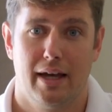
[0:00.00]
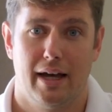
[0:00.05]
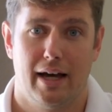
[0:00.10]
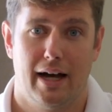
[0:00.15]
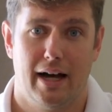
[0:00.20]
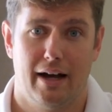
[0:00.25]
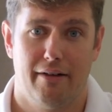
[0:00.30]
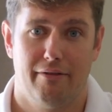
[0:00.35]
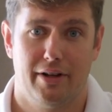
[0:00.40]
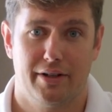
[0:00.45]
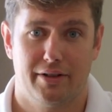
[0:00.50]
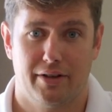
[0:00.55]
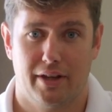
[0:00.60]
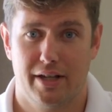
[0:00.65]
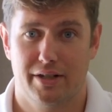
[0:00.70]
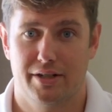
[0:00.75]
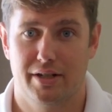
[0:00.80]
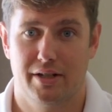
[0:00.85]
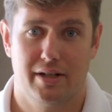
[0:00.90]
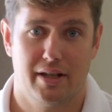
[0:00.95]

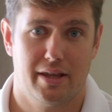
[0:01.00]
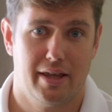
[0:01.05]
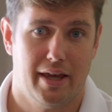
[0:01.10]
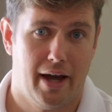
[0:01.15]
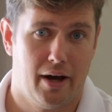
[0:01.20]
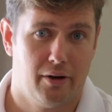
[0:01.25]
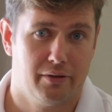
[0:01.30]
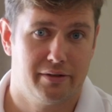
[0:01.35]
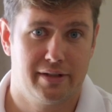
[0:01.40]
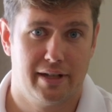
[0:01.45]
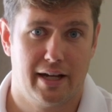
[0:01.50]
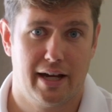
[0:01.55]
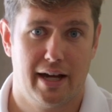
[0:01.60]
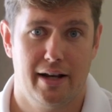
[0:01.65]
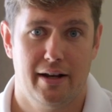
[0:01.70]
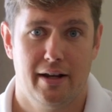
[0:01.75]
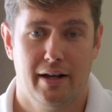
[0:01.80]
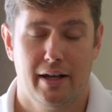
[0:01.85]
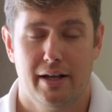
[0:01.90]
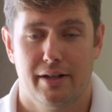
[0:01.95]
ventilation to the
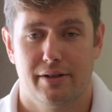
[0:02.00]
outside.